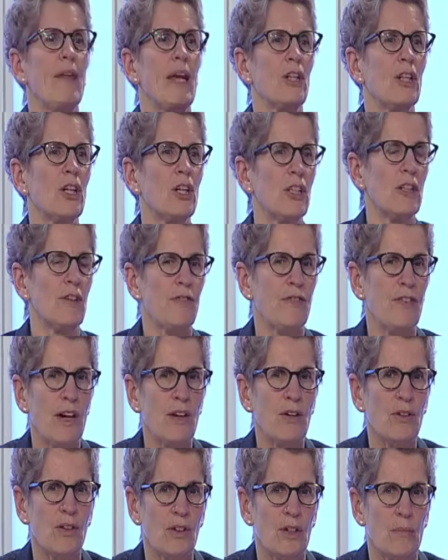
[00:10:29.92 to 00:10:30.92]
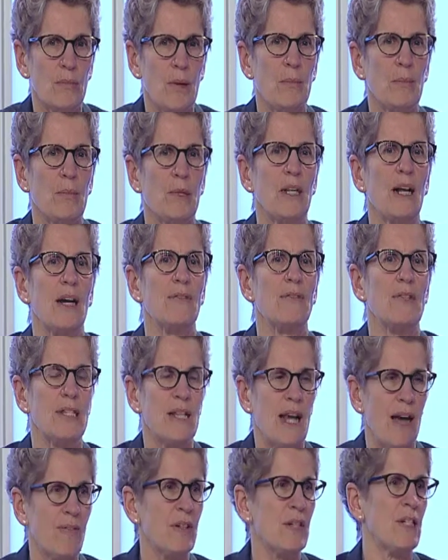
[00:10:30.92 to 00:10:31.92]
then look at the federal commitment of
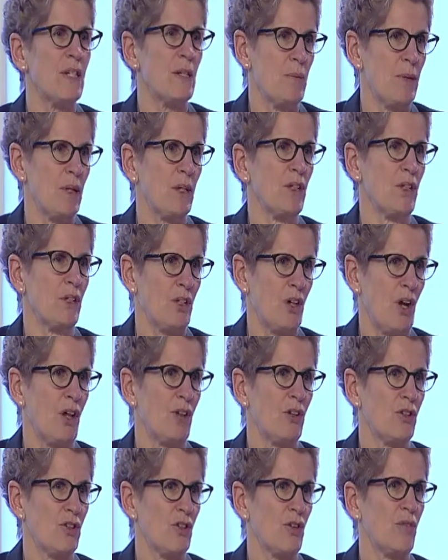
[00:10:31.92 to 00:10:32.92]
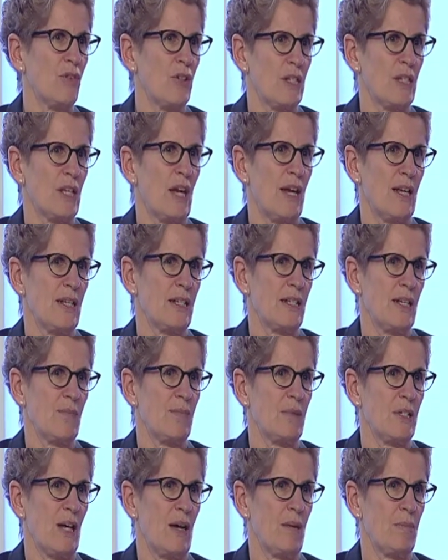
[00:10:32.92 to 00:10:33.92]
$70 billion over the
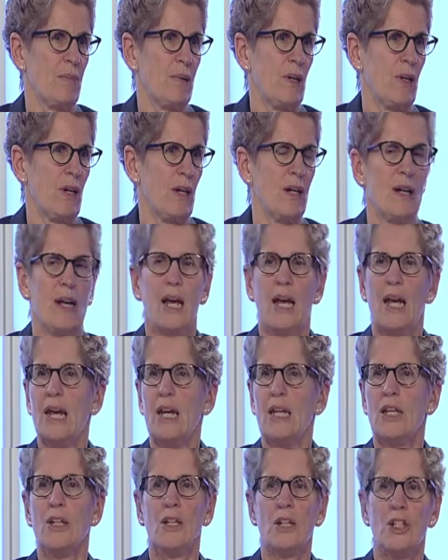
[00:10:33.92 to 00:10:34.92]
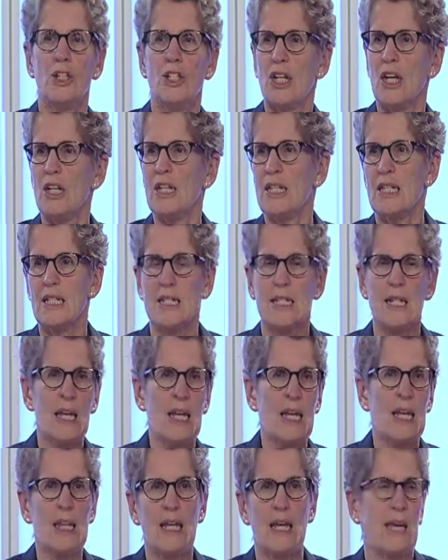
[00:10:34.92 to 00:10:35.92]
same time period, you can just
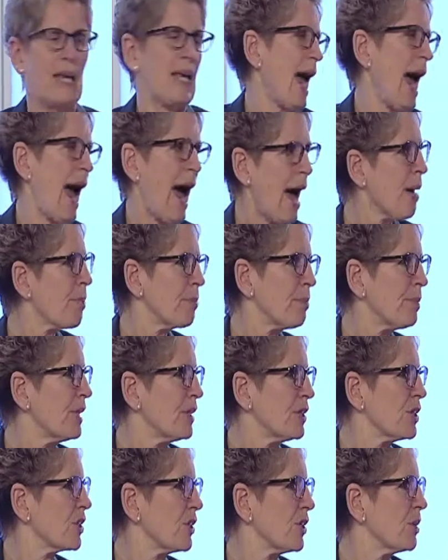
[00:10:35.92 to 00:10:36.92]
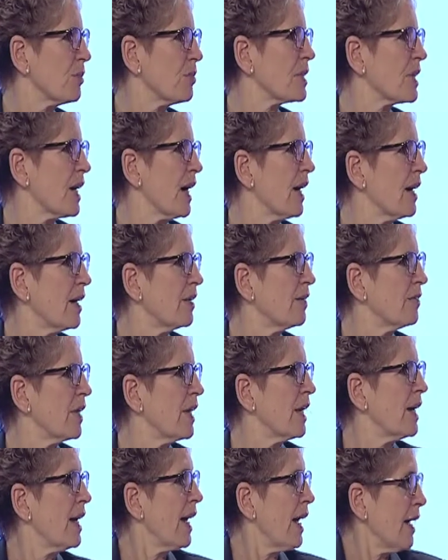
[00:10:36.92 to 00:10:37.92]
see the gap in terms of
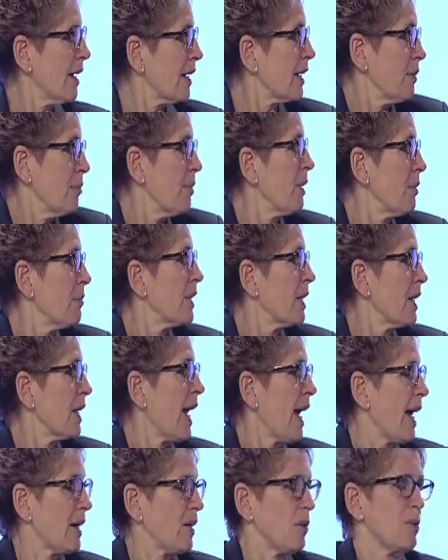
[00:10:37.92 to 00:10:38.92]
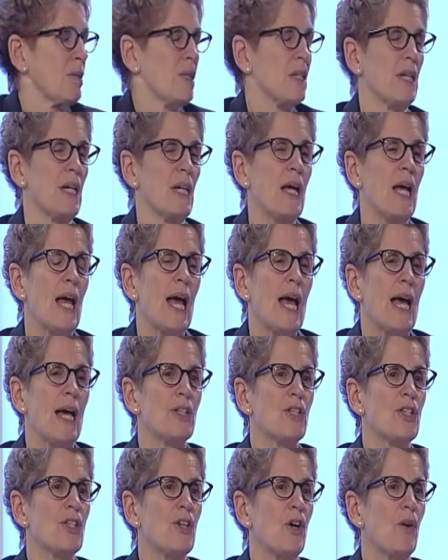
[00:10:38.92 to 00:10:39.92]
commitment and adequacy.
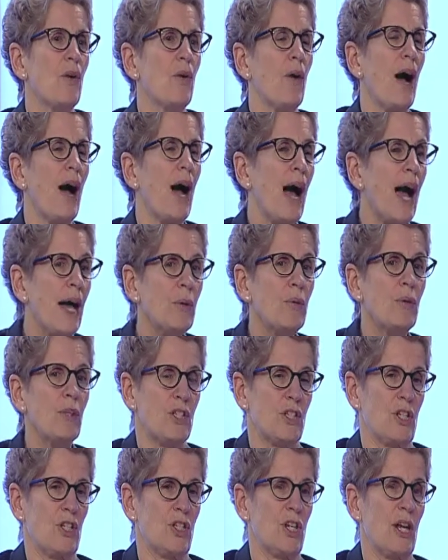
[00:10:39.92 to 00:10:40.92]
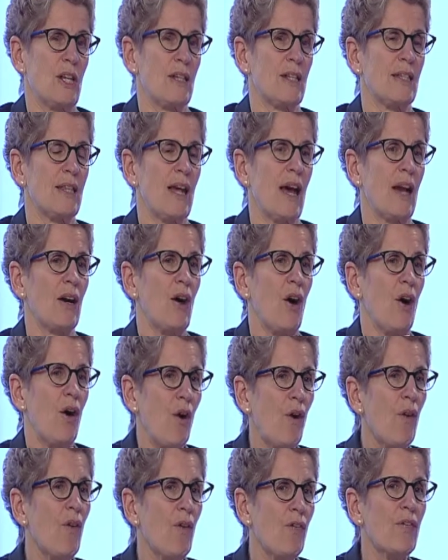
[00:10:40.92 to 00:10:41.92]
And so I would suggest that
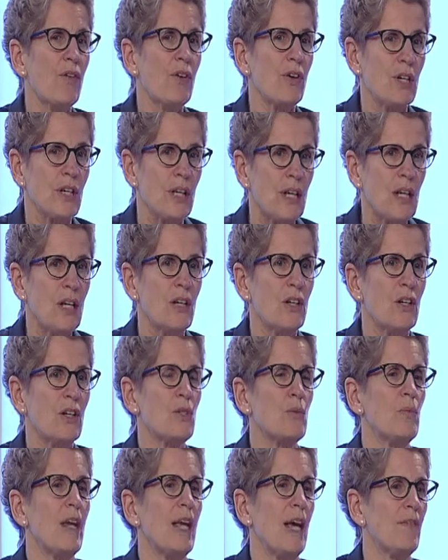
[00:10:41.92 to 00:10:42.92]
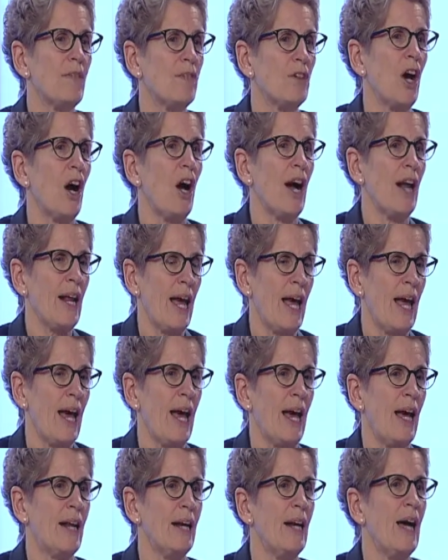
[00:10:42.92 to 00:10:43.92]
over years we have not
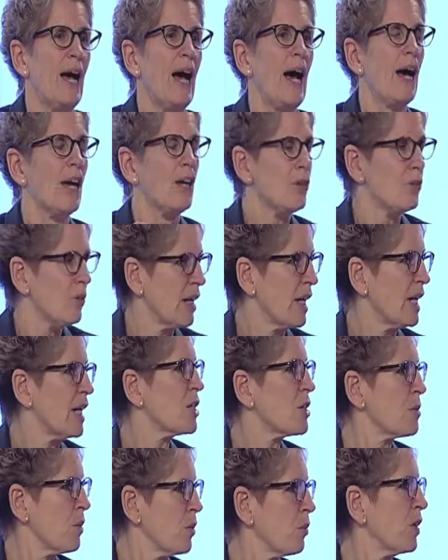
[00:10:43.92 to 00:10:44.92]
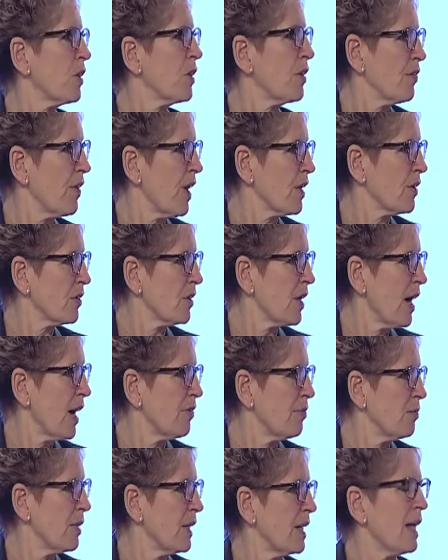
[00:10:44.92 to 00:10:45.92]
had an arrangement with the federal
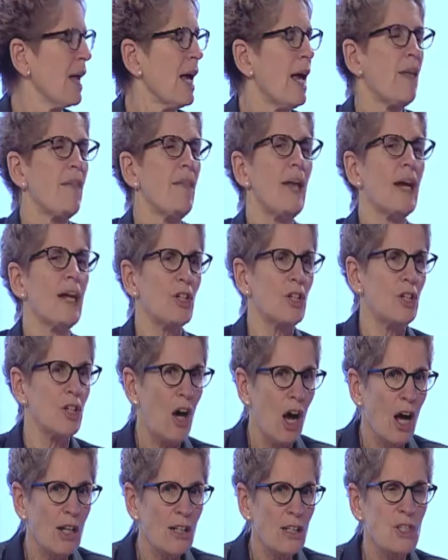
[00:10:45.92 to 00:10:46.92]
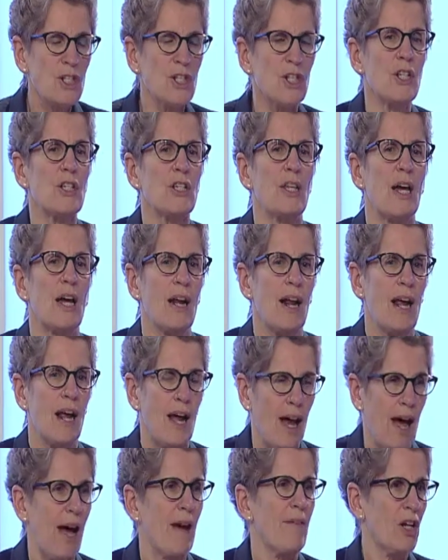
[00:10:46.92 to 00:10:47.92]
government that acknowledges that
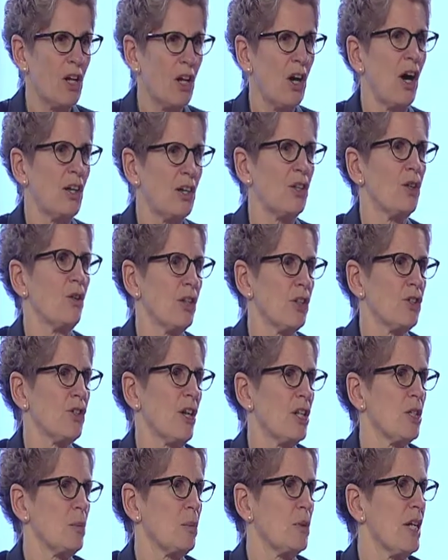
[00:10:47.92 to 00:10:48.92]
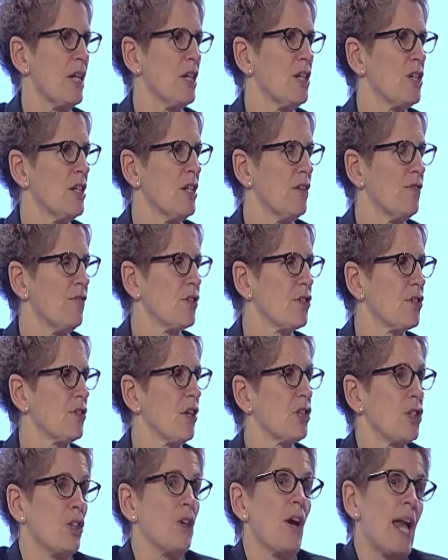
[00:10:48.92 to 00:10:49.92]
having ongoing transportation
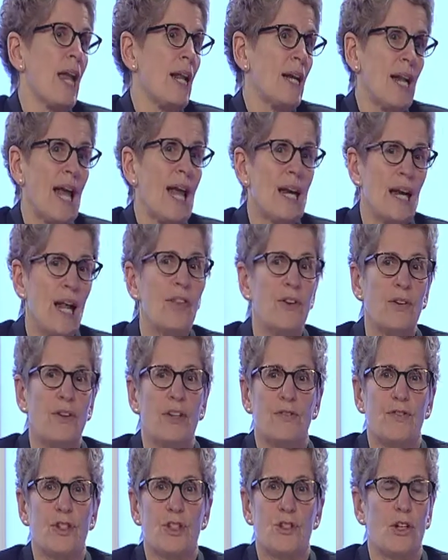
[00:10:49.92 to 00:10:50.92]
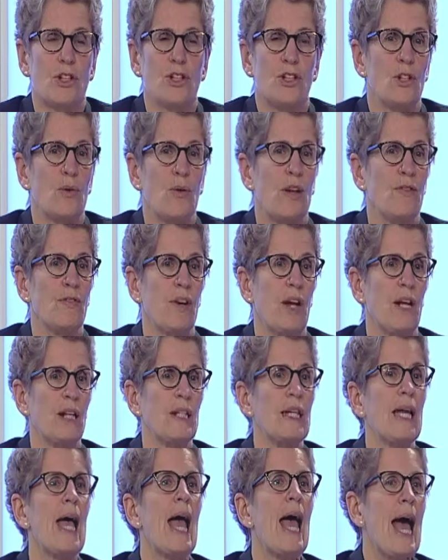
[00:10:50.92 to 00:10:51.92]
infrastructure and, and other infrastructure, quite
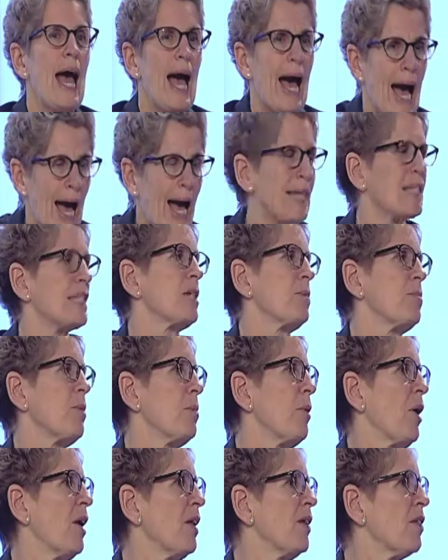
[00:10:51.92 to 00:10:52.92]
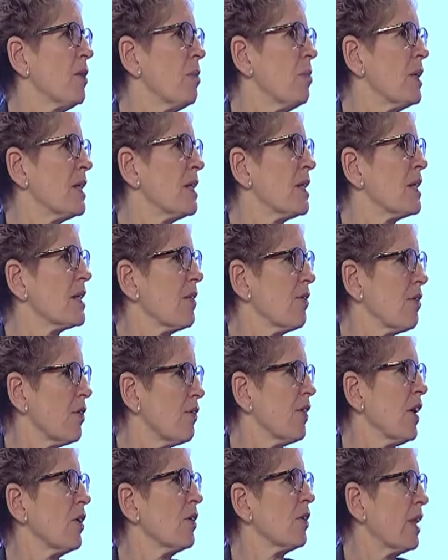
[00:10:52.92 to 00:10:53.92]
frankly, has to be part of the business of the
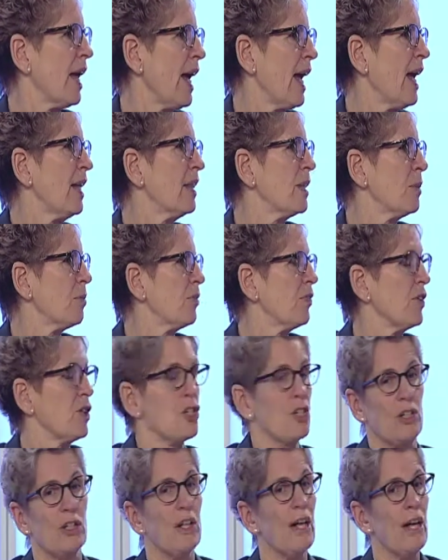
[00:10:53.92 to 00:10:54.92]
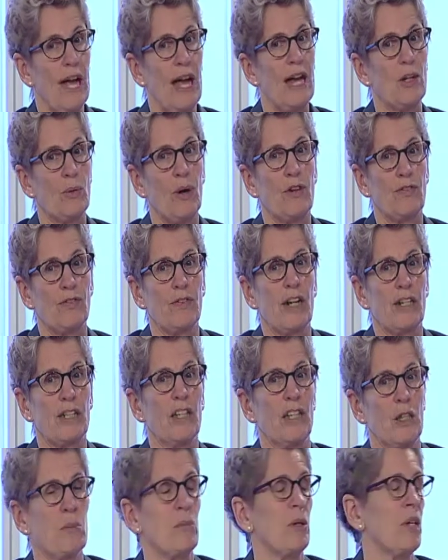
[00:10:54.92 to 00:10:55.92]
federal and the provincial and, quite
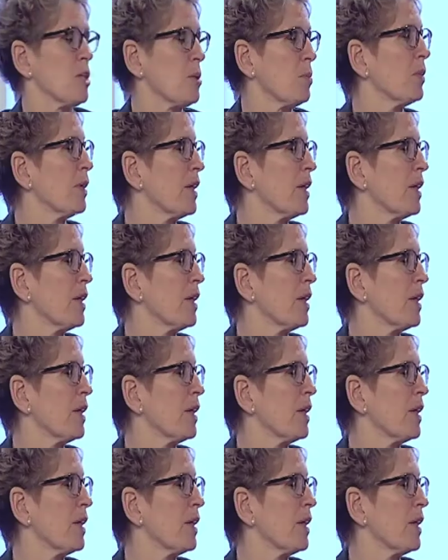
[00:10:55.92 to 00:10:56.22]
frankly, the municipal